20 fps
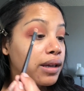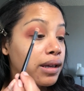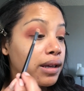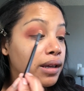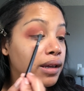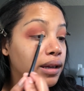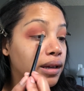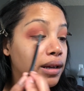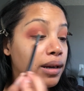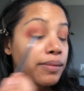
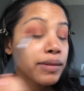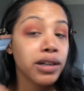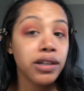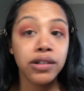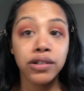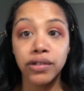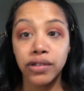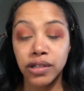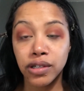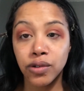And I'm gonna
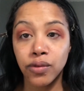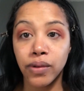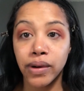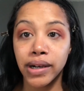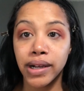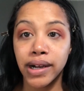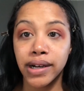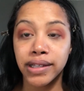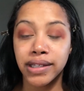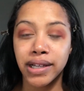do this one
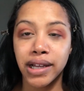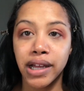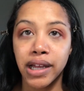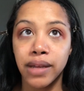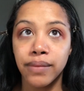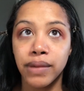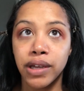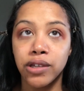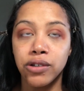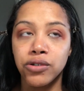at a
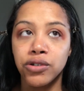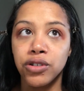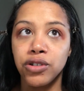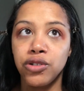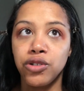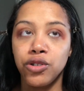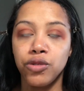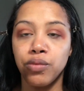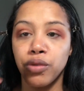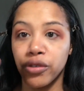time. I usually
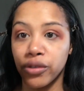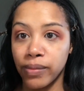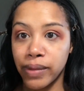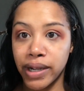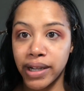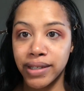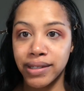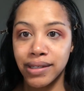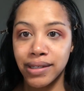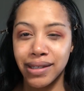do both my
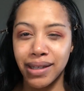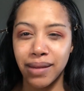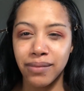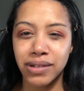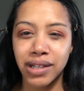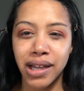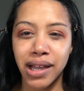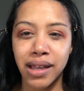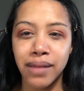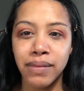eyes at the same
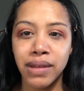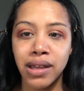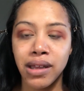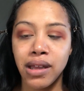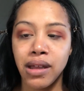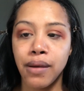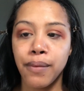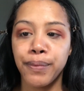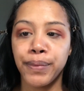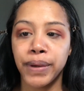time,
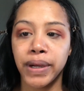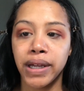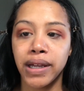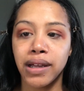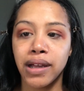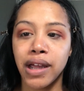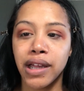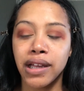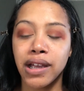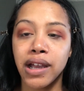but
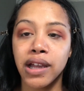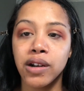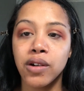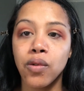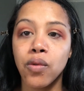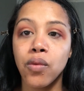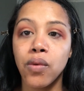I kind of